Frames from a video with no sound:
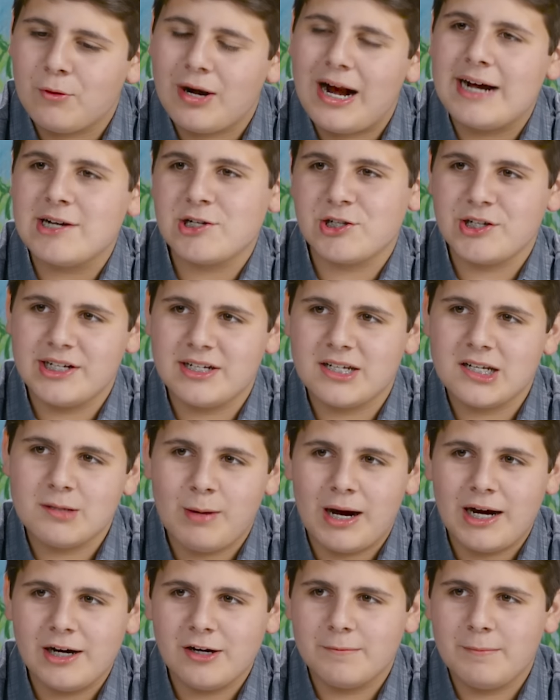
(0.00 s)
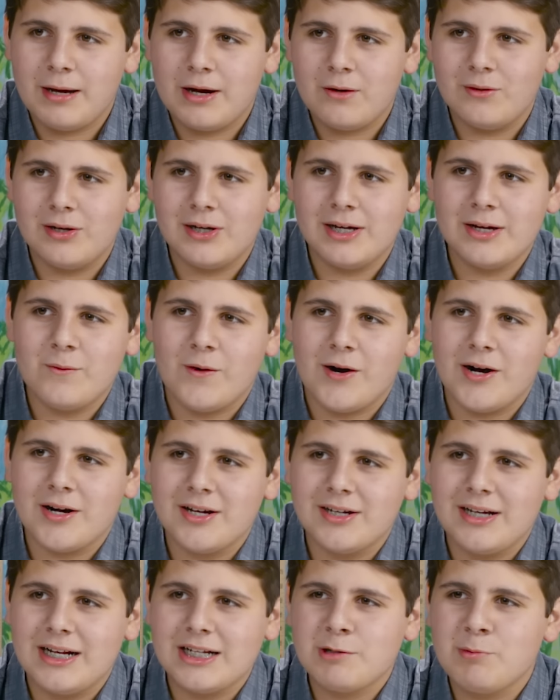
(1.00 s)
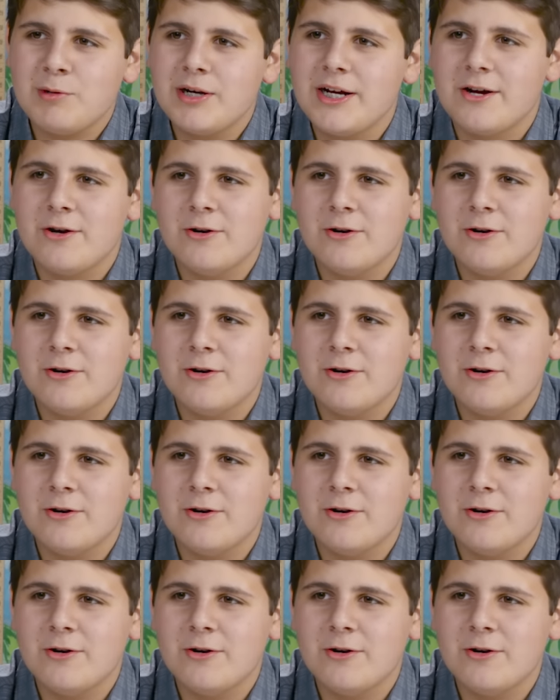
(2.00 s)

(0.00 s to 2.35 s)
were actually inspired by Willy Wonka. That's pretty